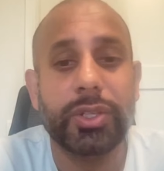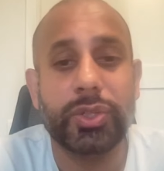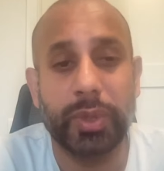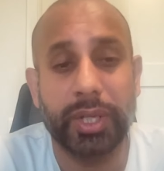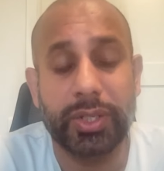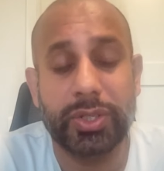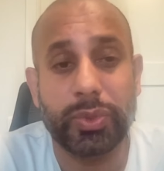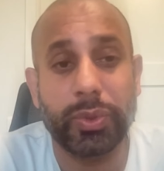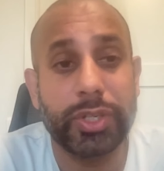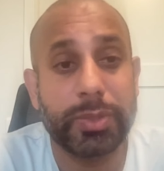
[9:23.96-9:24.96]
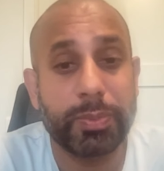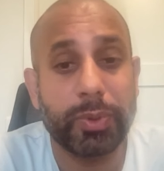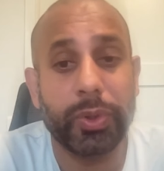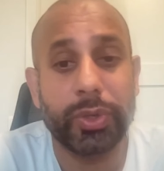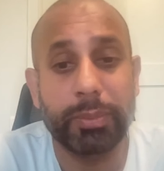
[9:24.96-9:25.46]
to any storage
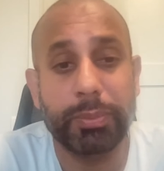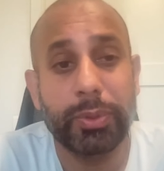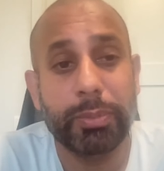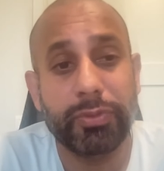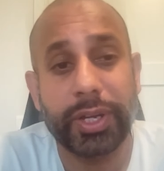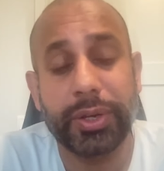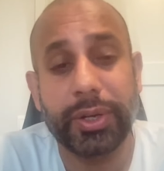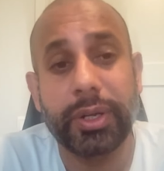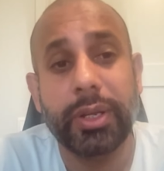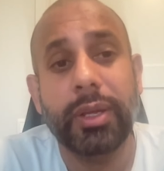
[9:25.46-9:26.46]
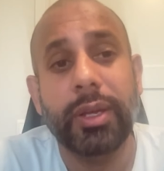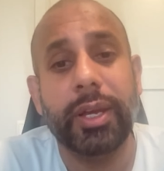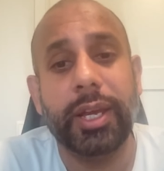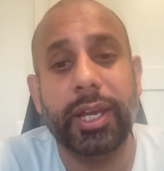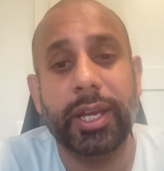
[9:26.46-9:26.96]
or a compute provider
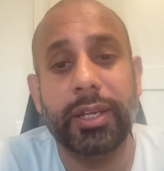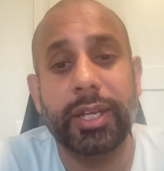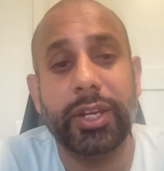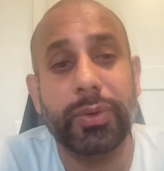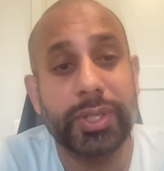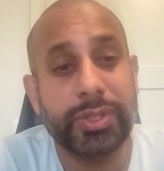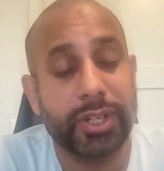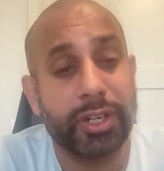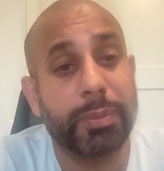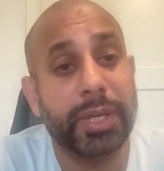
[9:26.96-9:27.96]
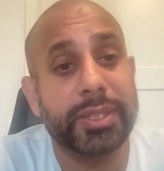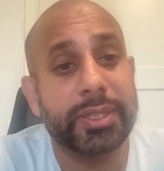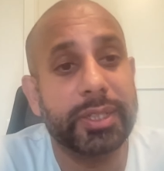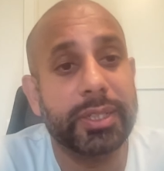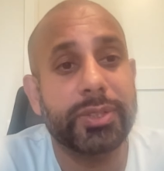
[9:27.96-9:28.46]
and increase their
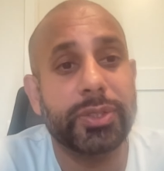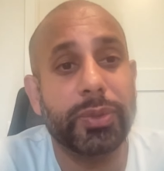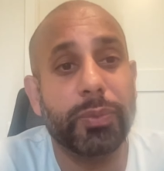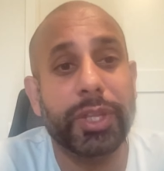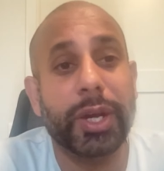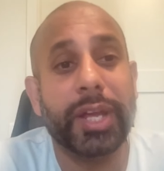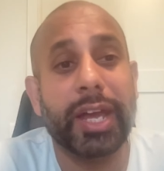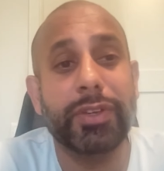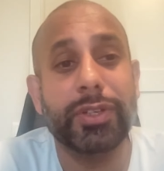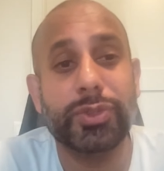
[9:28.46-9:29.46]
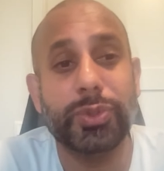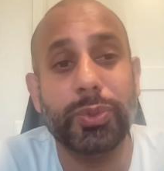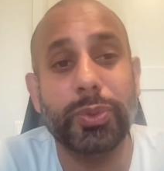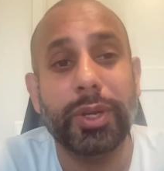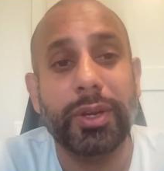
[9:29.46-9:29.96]
capacity. So without having
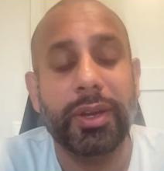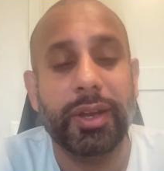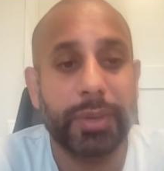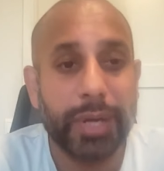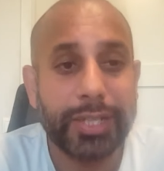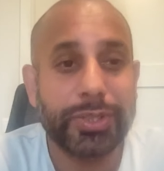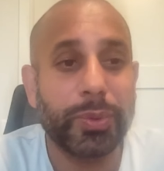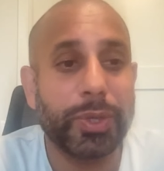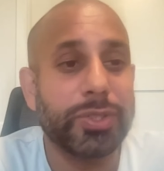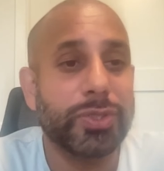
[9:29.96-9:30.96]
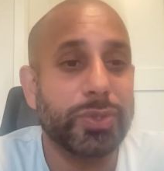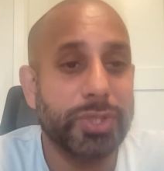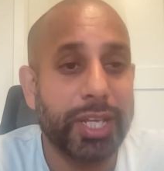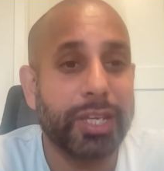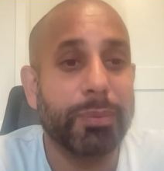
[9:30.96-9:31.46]
to buy tokens to
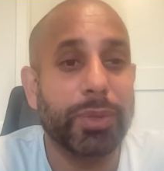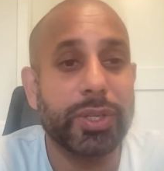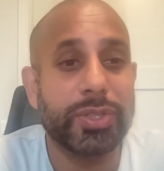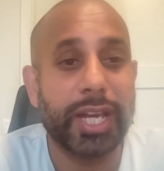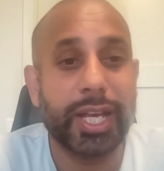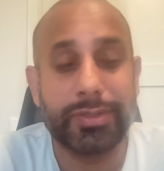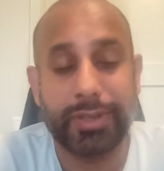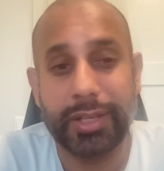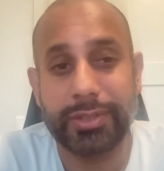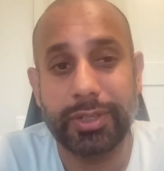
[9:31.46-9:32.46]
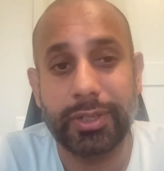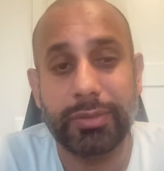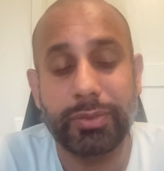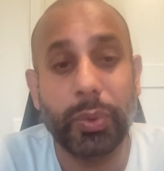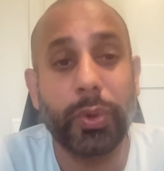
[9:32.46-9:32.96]
stake them, because as
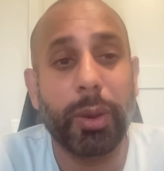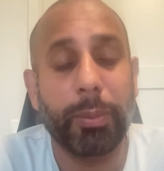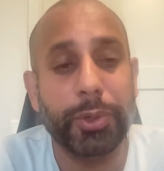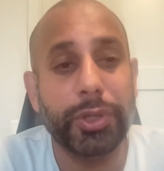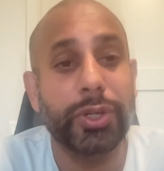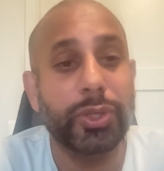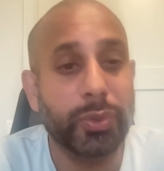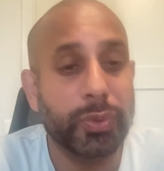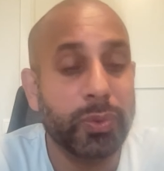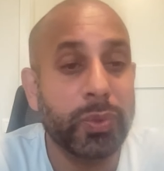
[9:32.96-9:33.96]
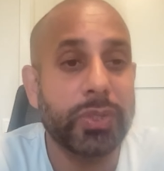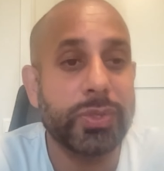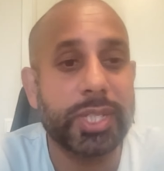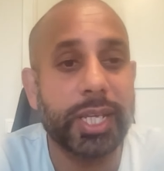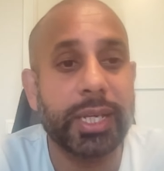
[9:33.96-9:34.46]
a node operator, you do need
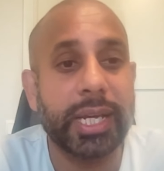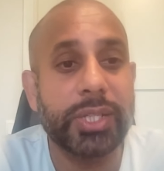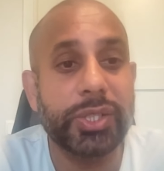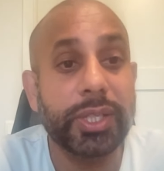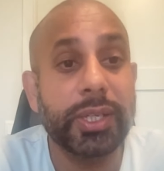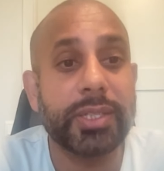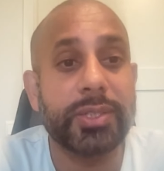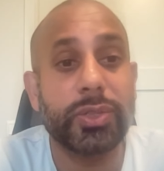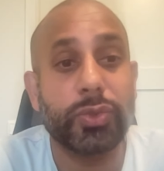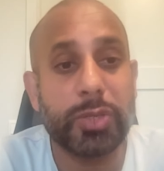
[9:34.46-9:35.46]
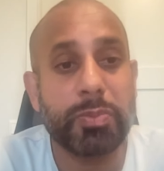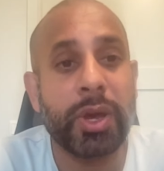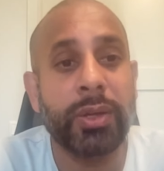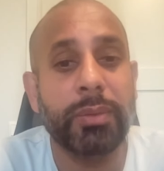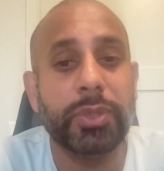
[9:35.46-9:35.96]
to stake IAG as a trust
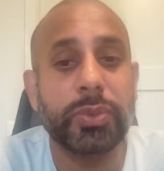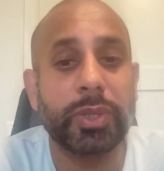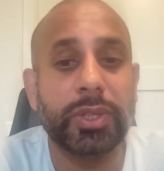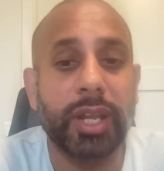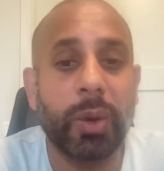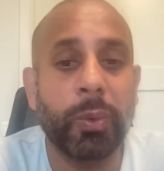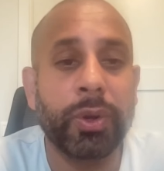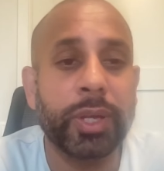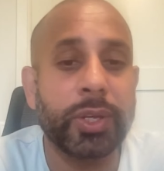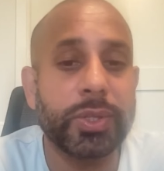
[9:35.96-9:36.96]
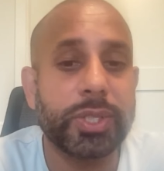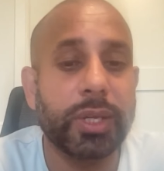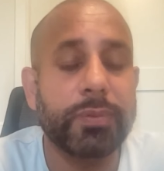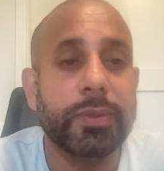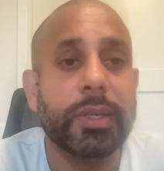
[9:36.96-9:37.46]
bond between the network and
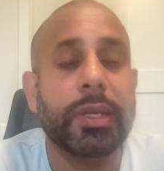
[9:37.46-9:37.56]
yourself.